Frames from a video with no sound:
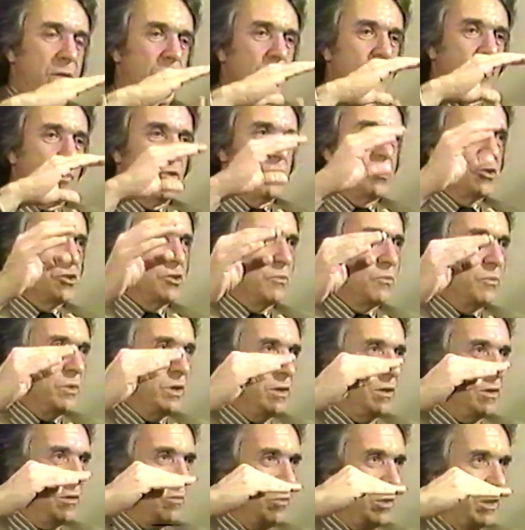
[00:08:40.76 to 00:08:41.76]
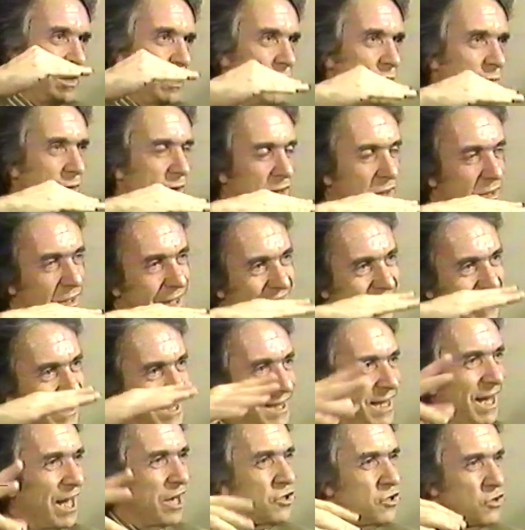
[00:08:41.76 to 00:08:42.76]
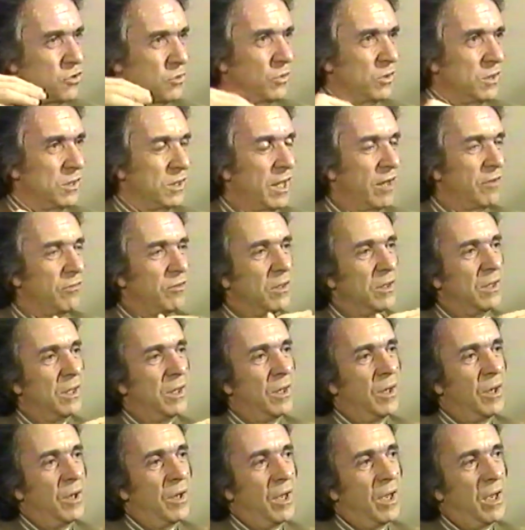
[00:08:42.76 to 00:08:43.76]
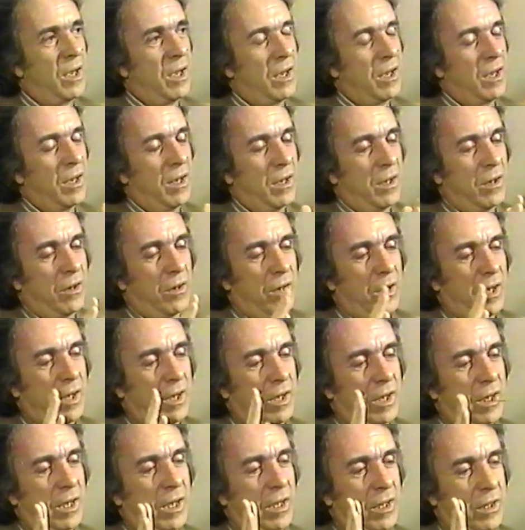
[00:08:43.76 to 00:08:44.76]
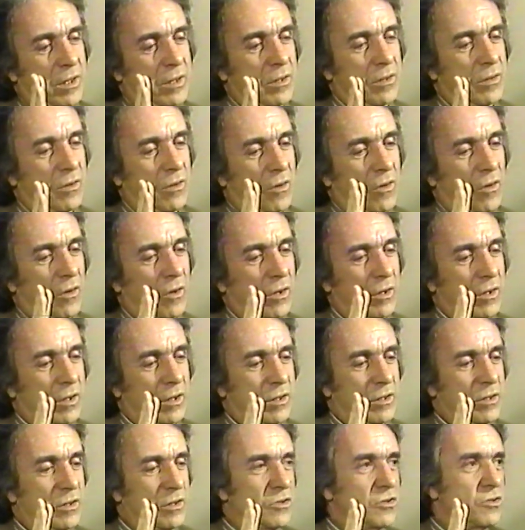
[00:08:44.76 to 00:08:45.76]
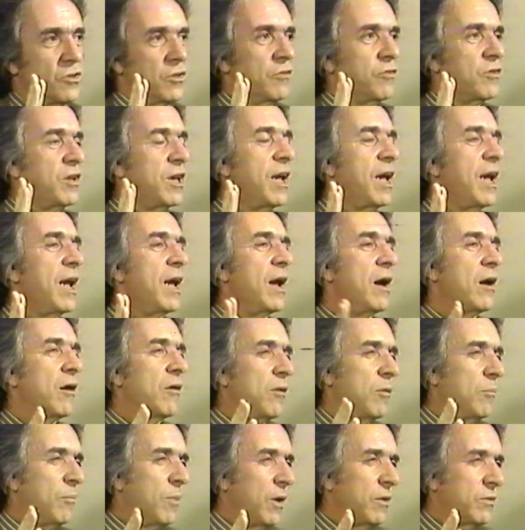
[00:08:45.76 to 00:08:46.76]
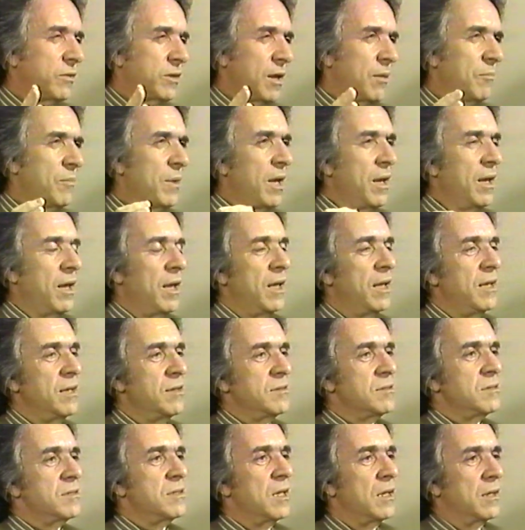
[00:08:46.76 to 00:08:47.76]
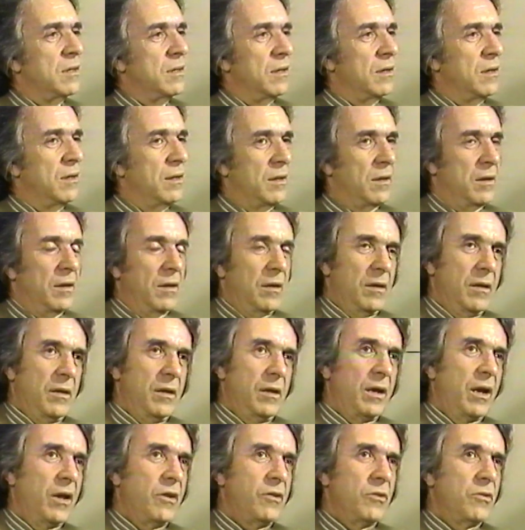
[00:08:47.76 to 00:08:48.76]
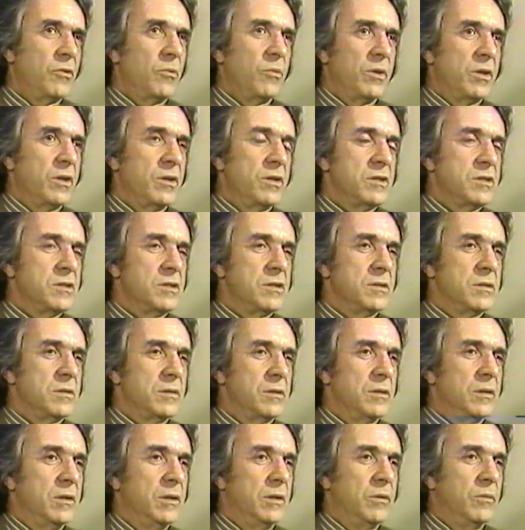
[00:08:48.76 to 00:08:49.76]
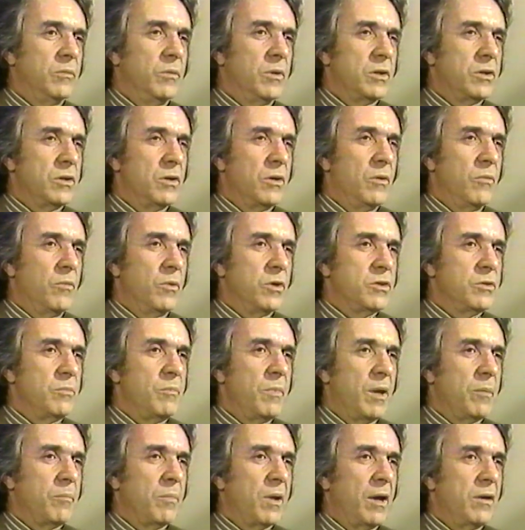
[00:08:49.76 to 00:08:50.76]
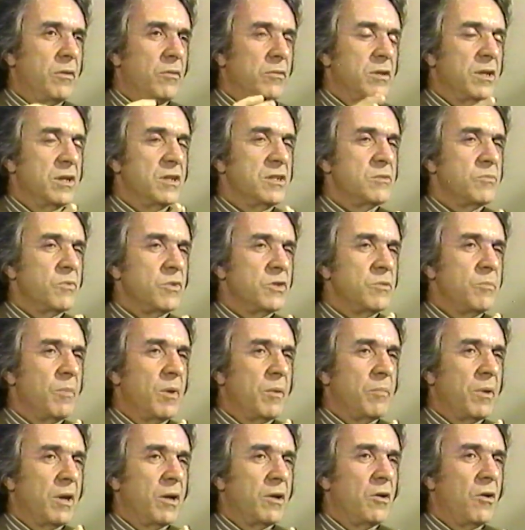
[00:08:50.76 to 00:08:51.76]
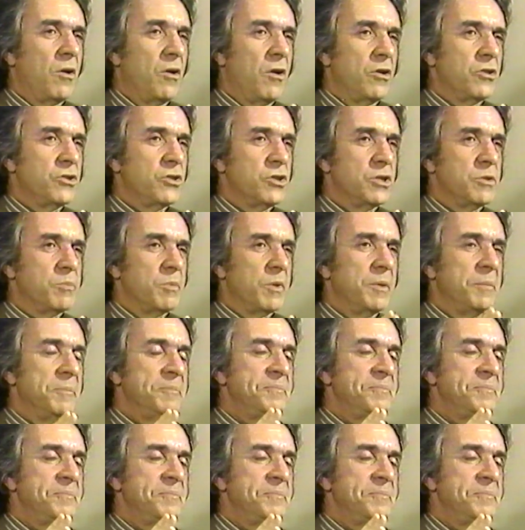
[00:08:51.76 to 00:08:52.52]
person we deal with, the intellectual level, and all the sort of care about them, is that, and I don't know whether this is what you meant, but I don't think this is what you meant by cautious, but